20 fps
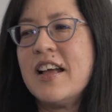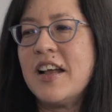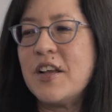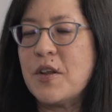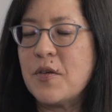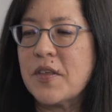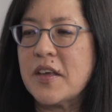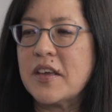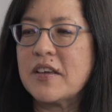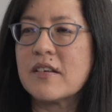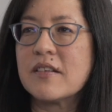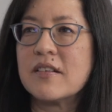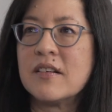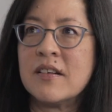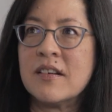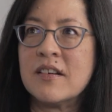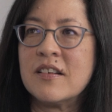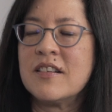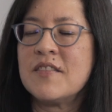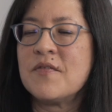And you think,
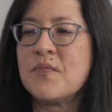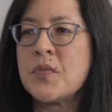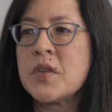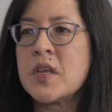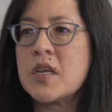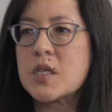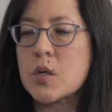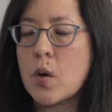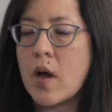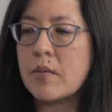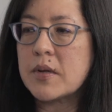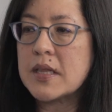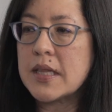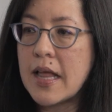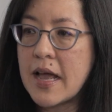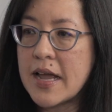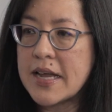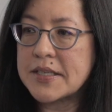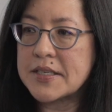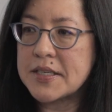oh. So I would
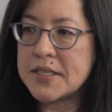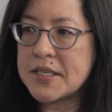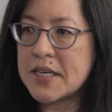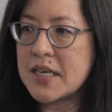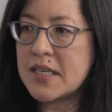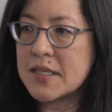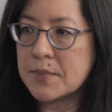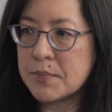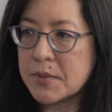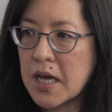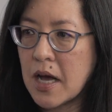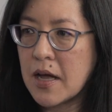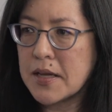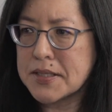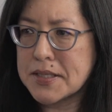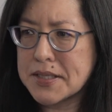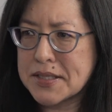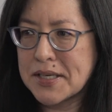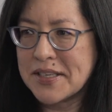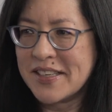like to see some guts.